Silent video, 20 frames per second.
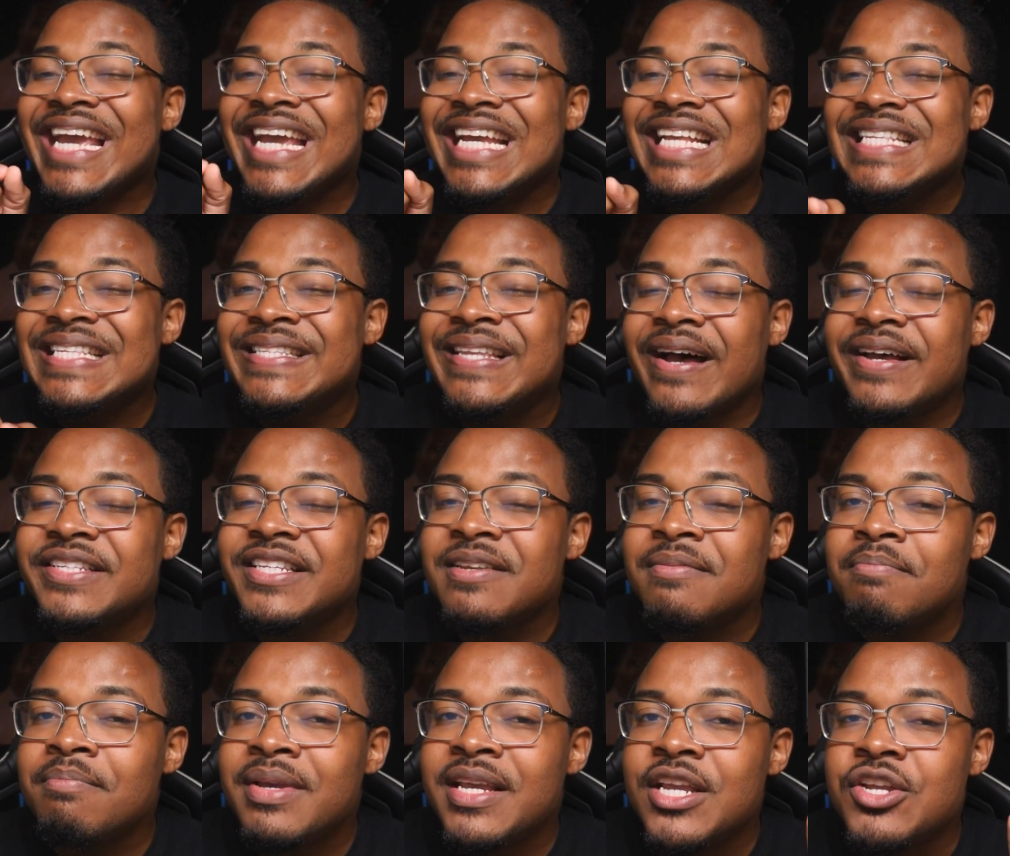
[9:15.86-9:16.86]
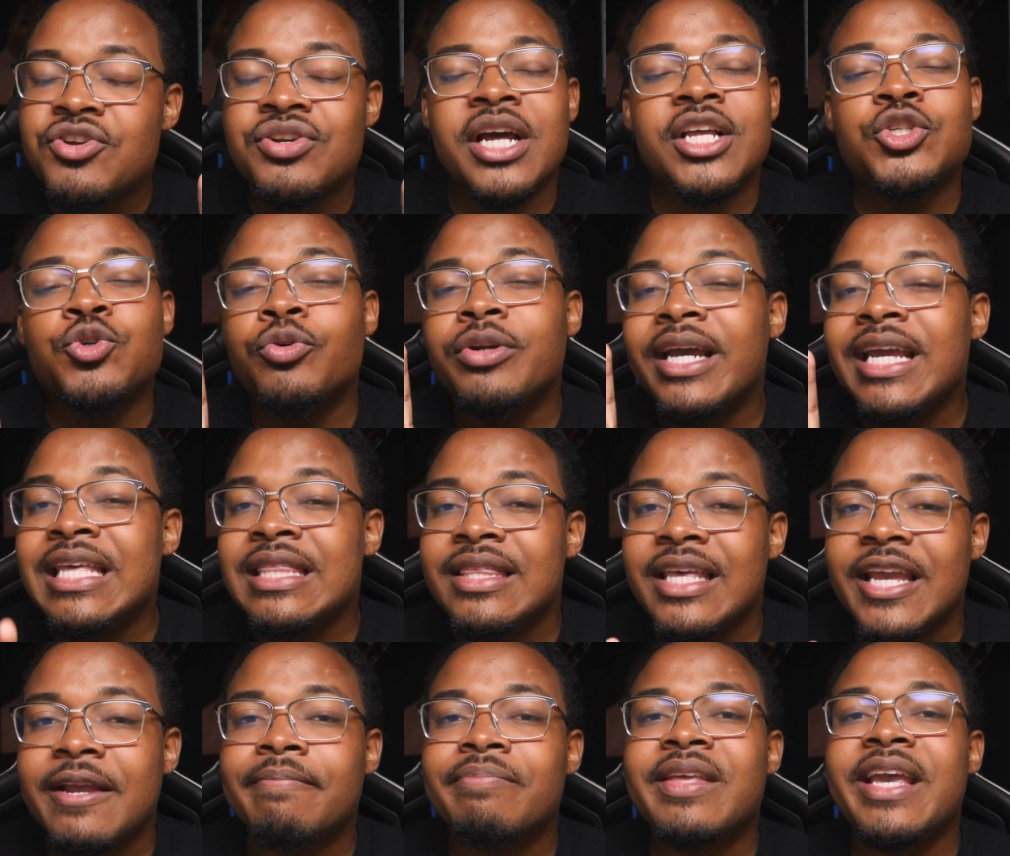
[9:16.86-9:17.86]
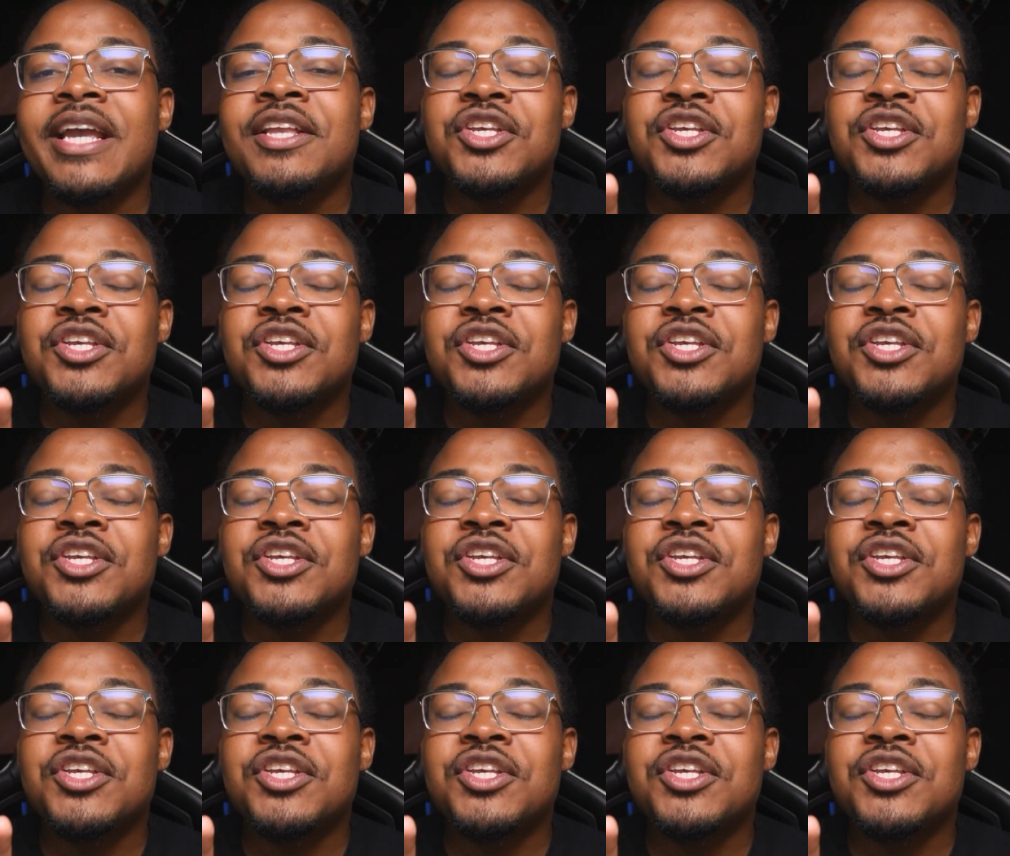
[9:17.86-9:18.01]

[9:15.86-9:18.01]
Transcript: it doesn't mean you're not doing anything.